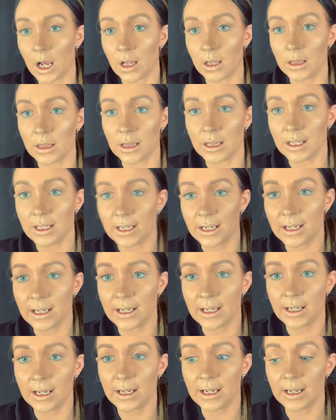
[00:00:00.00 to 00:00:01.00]

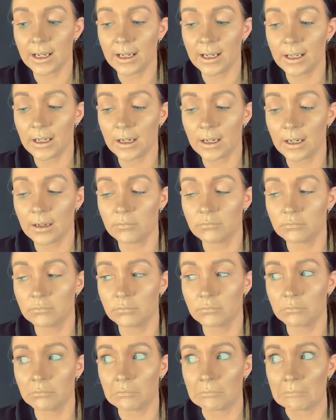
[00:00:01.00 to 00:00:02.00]
little.
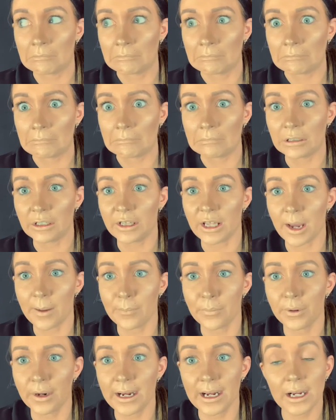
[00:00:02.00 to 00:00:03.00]
Did that
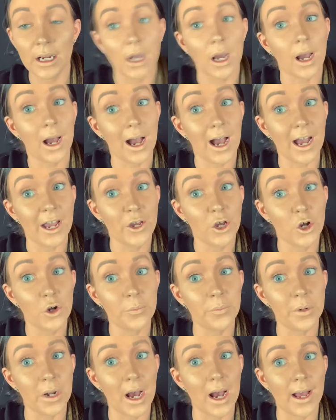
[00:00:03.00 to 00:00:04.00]
break? I
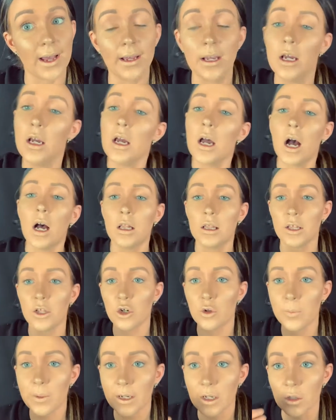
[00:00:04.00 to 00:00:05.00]
hope not. A
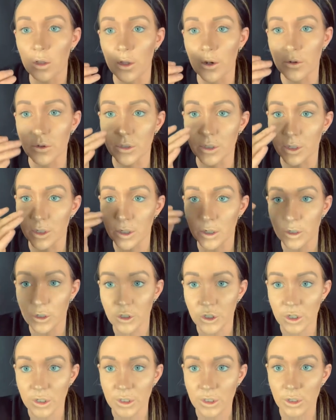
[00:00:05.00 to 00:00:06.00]
little bit closer,
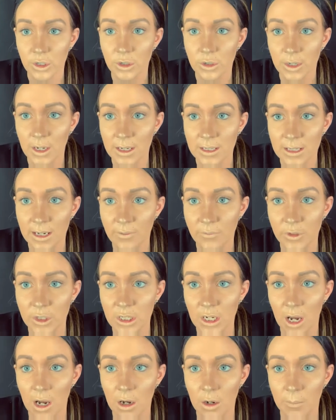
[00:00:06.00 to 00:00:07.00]
just so you guys, I have a
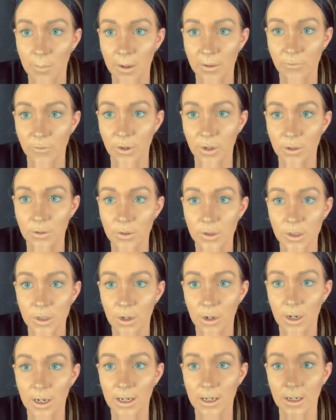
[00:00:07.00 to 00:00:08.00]
dot on my phone.
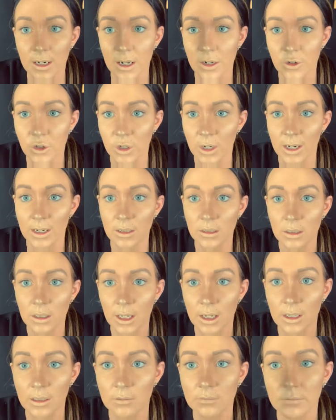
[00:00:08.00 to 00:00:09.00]
Sorry, not trying to